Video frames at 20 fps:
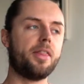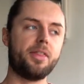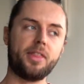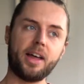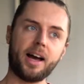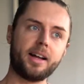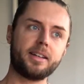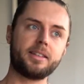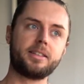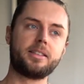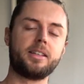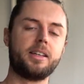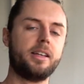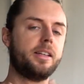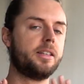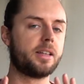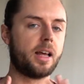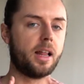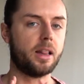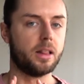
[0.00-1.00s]
That
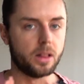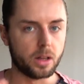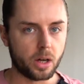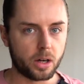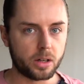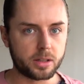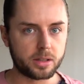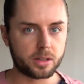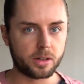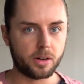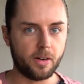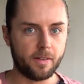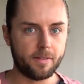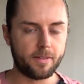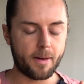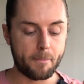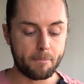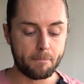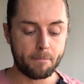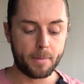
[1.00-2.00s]
is a lot
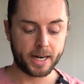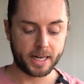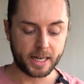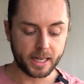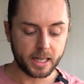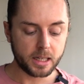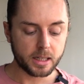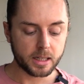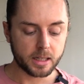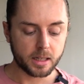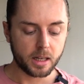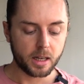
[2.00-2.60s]
of money.